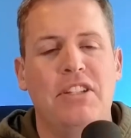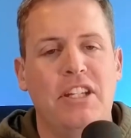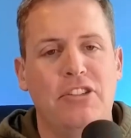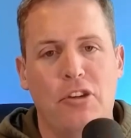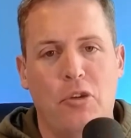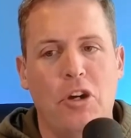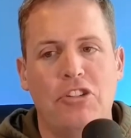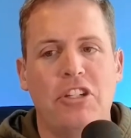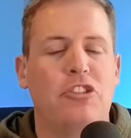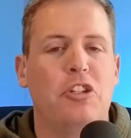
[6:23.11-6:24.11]
Is there a question I
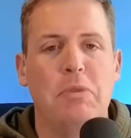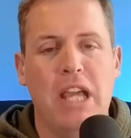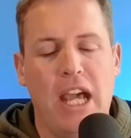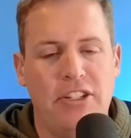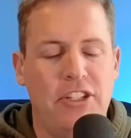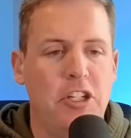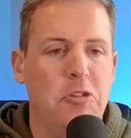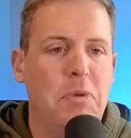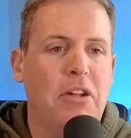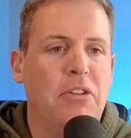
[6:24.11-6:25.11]
should be asking you
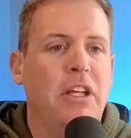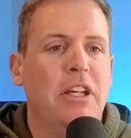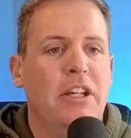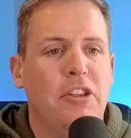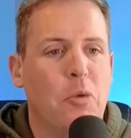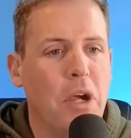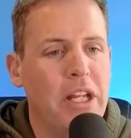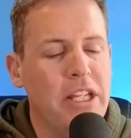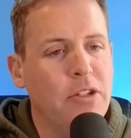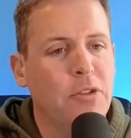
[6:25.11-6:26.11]
about the Red Eagles?